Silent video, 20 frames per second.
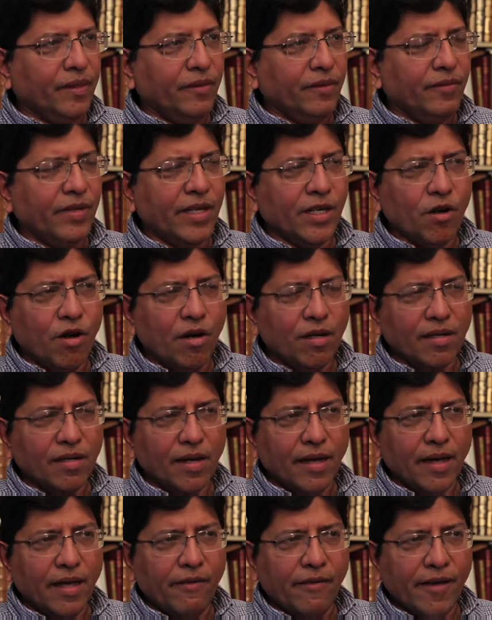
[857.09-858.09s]
We are not
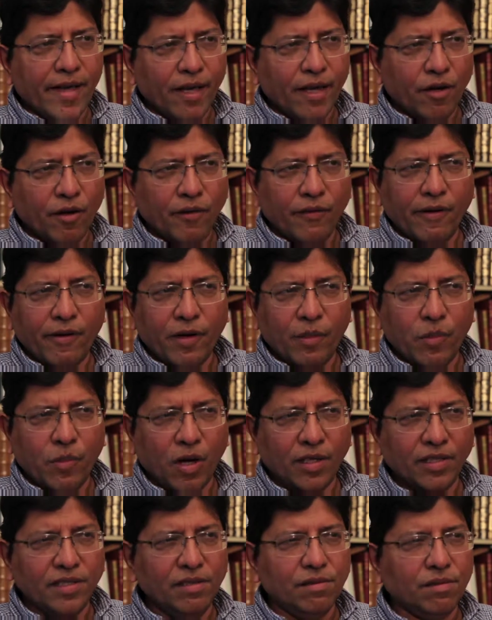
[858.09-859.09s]
aware of our
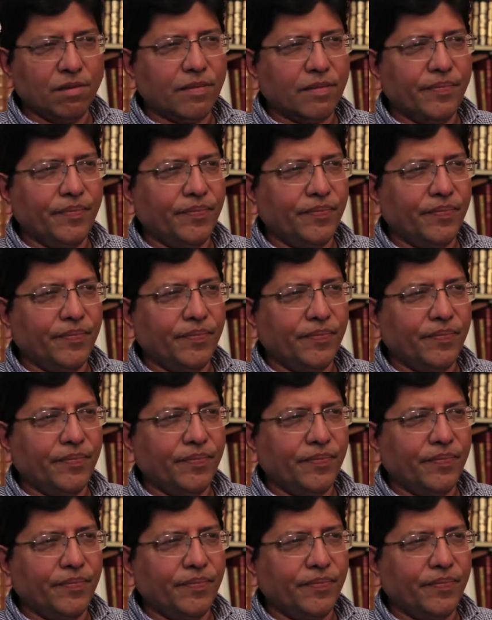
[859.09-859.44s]
bodies.